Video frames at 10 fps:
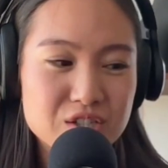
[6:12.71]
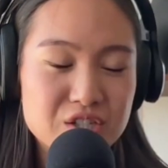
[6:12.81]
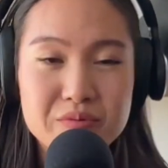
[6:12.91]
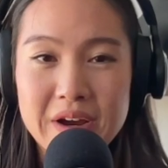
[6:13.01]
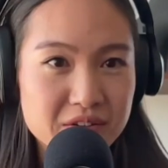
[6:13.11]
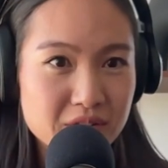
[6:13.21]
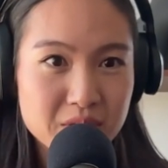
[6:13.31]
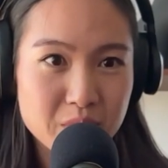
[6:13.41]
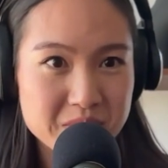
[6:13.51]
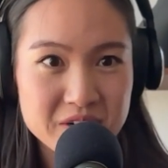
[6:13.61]
She
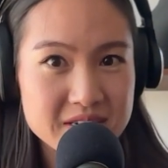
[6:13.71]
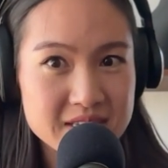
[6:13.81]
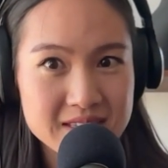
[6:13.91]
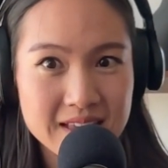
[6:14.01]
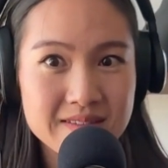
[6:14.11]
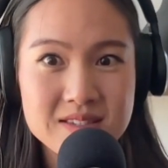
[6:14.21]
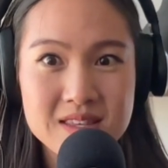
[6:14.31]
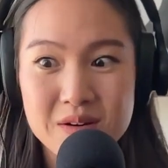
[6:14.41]
regularly whipped her slaves.